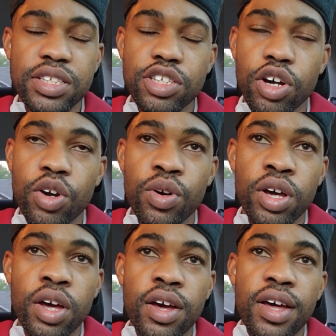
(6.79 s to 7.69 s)
So,
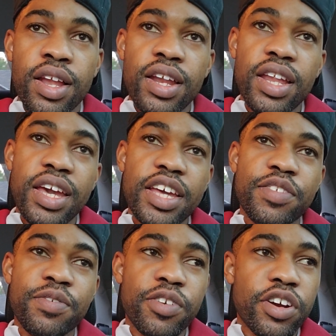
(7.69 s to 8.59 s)

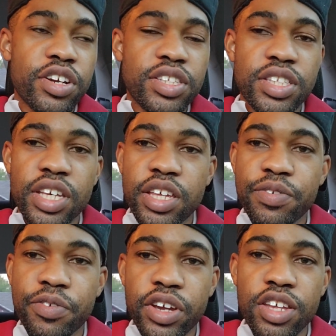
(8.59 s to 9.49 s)
Leeds versus
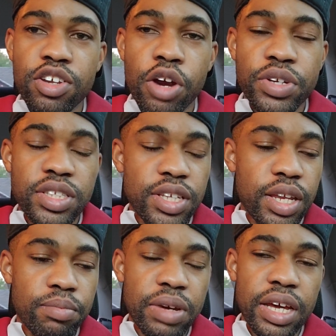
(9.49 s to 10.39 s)
freaking Norwich
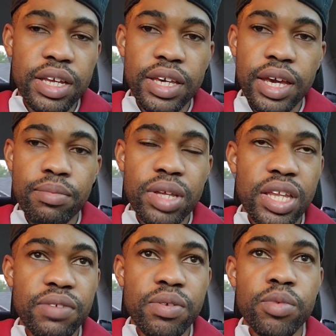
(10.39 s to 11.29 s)
City, man. Can't
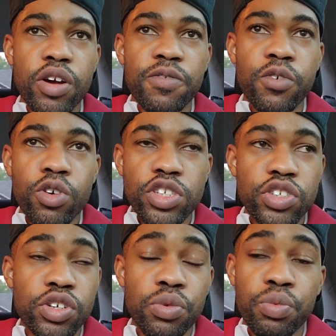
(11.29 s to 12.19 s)
believe it, bro.
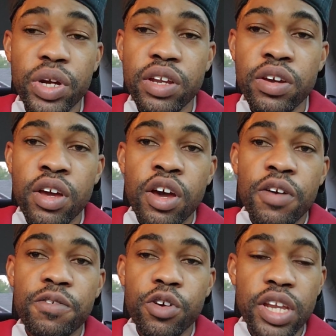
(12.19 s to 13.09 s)
4-0 win
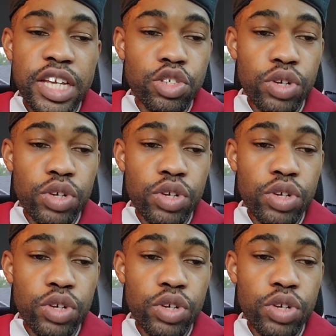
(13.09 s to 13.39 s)
for Leeds.